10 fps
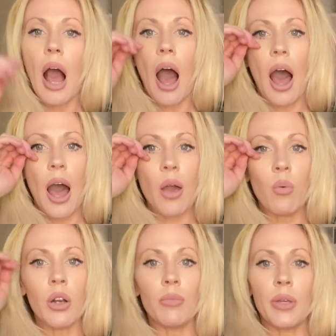I
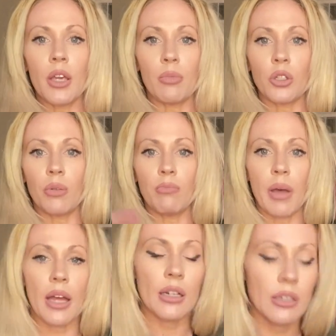want to be able to
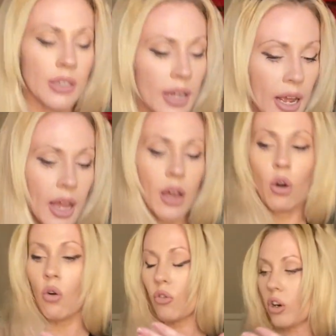bend
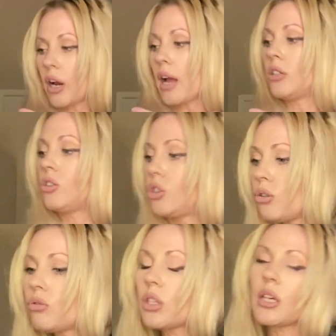over and
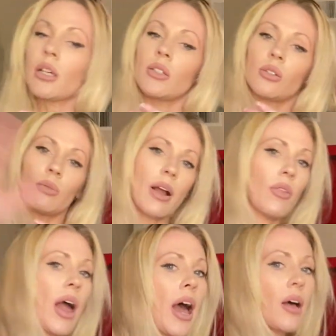do things around the
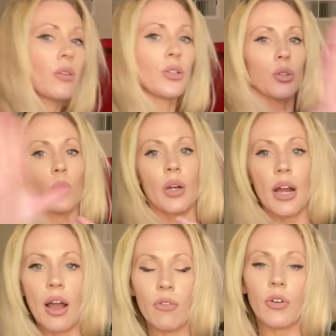house or
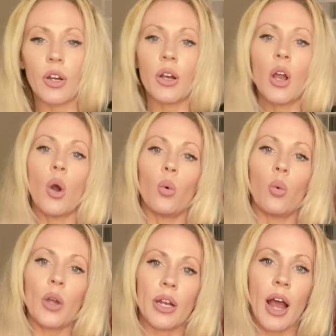whatever
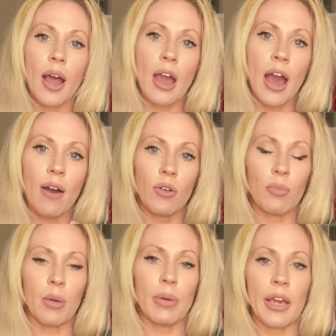when I have a
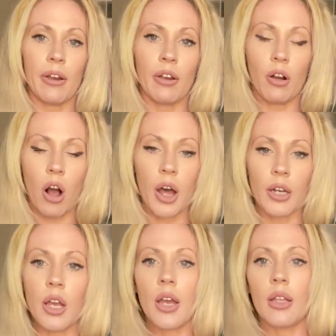baby carrier on.
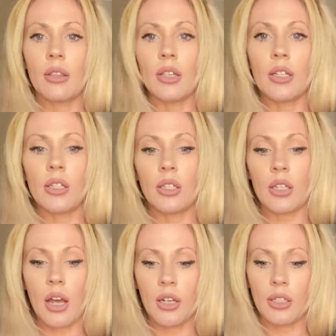This
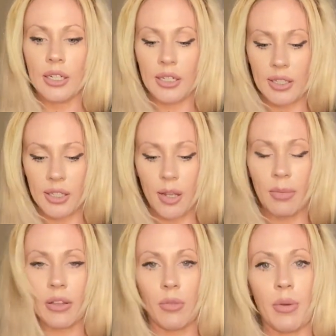didn't seem
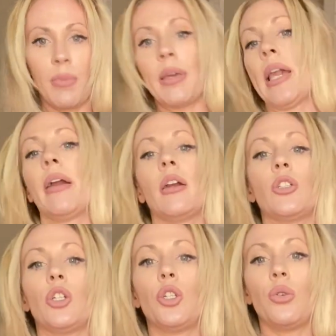like the baby carrier
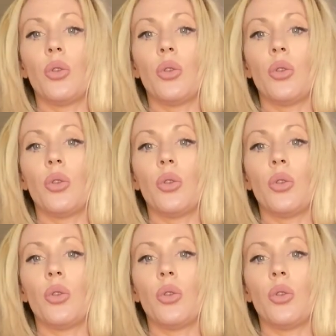to do